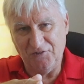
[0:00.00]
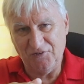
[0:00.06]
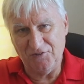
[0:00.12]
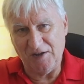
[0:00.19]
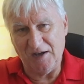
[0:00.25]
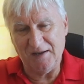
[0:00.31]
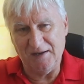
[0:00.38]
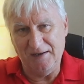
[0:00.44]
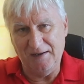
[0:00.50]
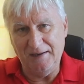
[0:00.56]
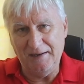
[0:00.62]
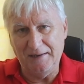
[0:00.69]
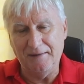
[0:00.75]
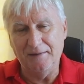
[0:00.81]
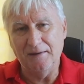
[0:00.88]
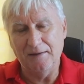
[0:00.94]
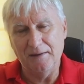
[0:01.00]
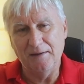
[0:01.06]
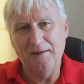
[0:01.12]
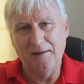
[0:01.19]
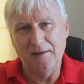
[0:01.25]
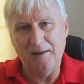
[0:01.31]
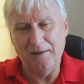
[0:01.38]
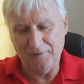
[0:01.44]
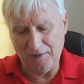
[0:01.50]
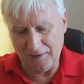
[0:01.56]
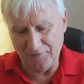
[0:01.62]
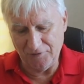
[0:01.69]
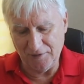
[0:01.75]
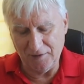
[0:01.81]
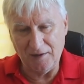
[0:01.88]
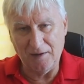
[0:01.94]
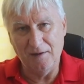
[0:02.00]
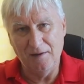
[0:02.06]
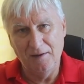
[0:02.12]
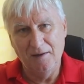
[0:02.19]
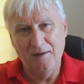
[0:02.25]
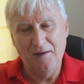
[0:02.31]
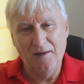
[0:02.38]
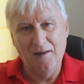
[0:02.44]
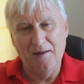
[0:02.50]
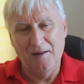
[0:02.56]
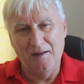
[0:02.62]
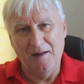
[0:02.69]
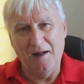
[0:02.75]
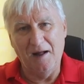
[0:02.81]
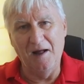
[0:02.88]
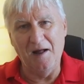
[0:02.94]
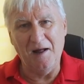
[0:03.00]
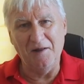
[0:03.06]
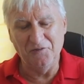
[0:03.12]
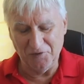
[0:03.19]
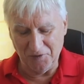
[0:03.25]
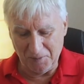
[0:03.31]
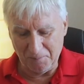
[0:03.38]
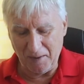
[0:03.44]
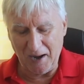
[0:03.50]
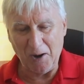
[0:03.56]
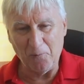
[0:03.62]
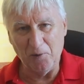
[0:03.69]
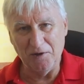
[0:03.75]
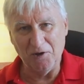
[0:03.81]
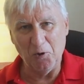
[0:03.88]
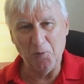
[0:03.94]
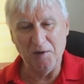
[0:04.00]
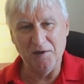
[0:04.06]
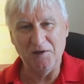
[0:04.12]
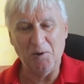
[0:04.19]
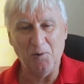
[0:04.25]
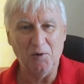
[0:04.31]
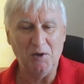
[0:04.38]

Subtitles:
snuck it in under the mat where no one